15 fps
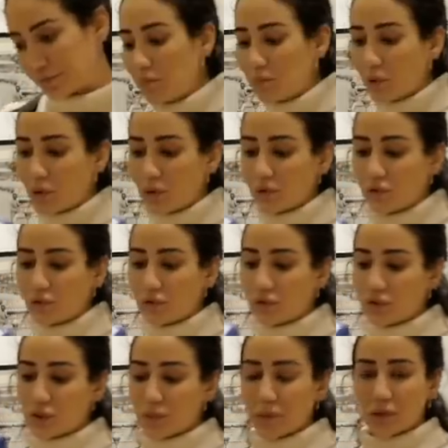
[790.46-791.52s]
Bought
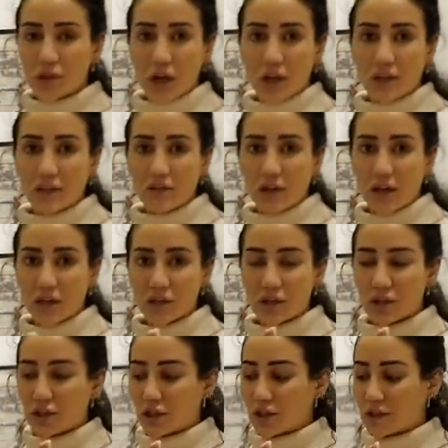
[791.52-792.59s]
triple chocolate
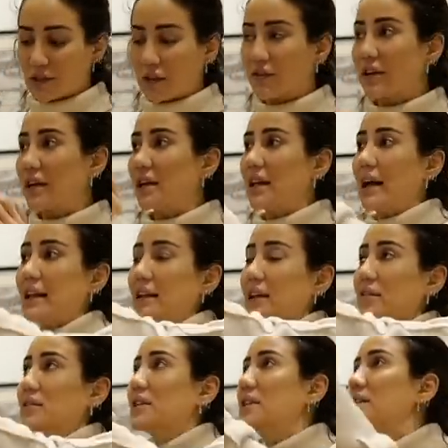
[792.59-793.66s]
crunch cereal, I
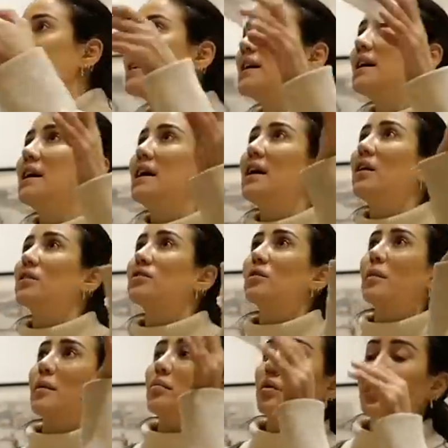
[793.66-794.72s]
love these. Also
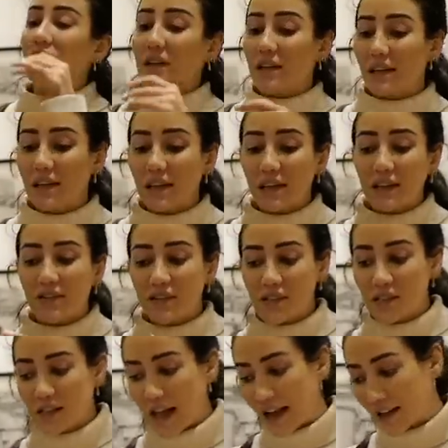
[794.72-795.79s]
my boyfriend, he even
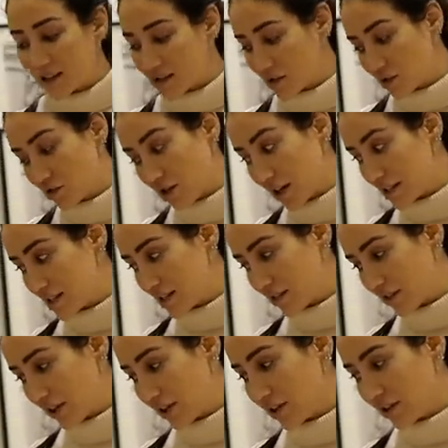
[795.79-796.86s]
snacks on dry
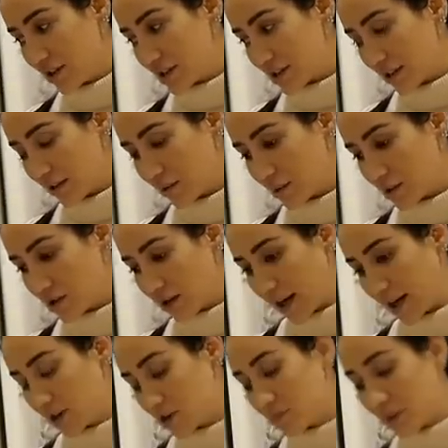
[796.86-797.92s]
cereal. It's a little bit
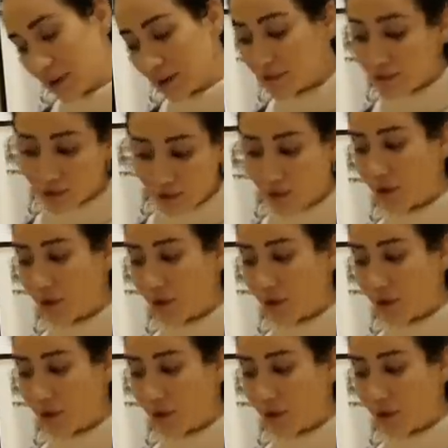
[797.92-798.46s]
strange, but you